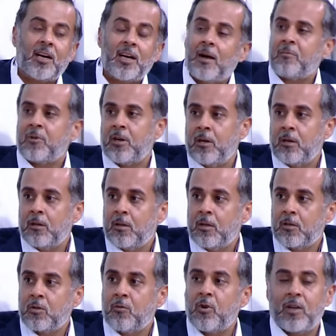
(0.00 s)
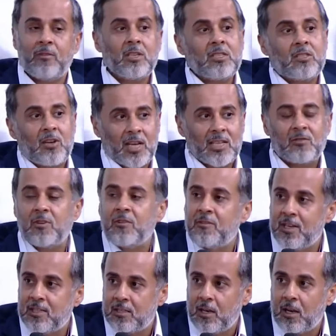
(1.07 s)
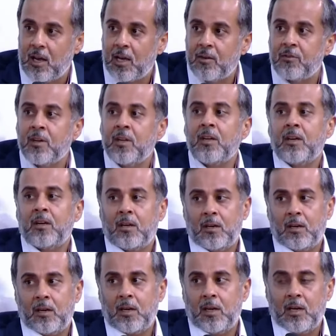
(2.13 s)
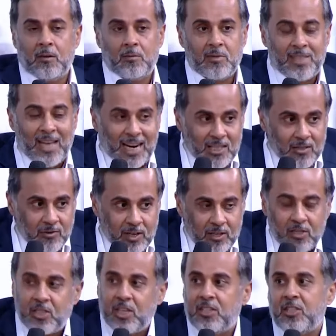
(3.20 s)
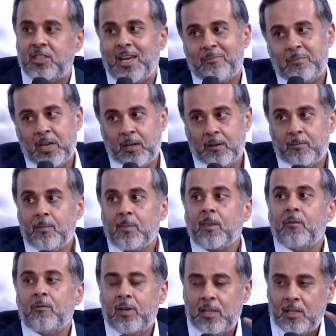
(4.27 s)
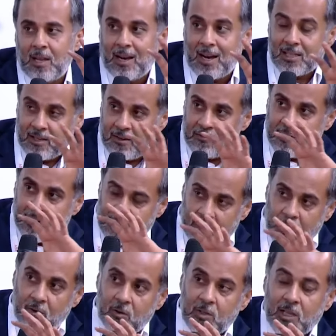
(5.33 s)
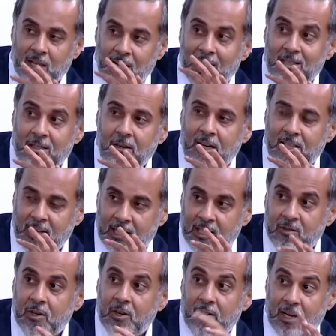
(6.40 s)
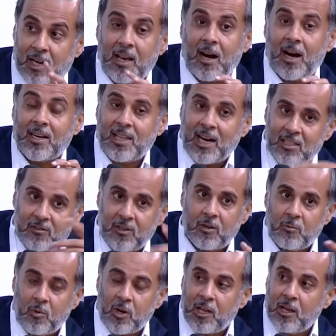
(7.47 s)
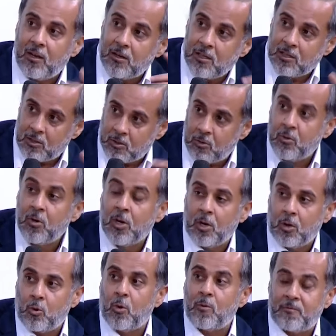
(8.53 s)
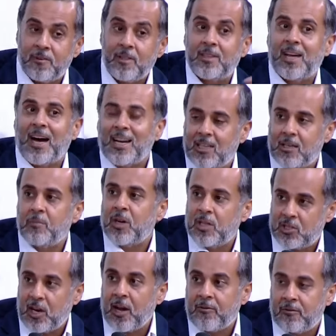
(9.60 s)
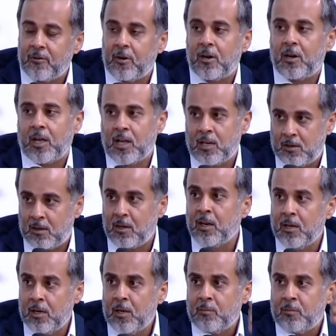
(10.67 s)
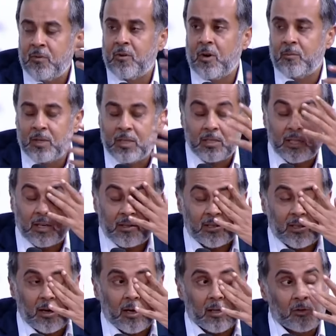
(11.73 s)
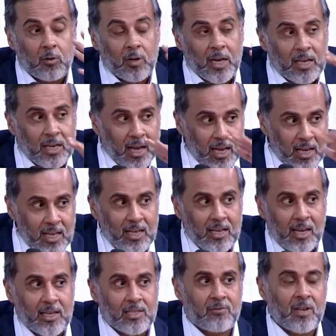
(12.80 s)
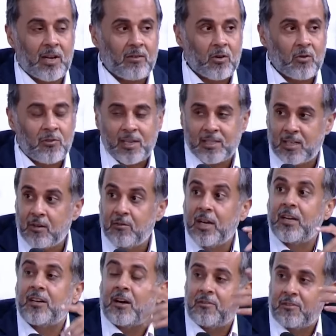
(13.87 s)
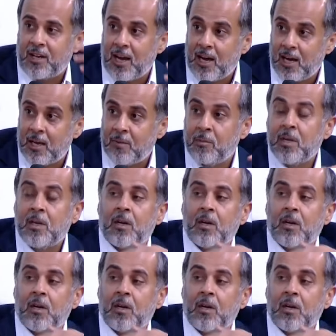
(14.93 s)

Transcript: adapted. So whatever stress we face in life, that's where the change is happening. Whether the last, if then the last 30 seconds were really hard, that's where your body learns to cope with that much effort and performance extra. So in any case, whenever you're facing a very tough time,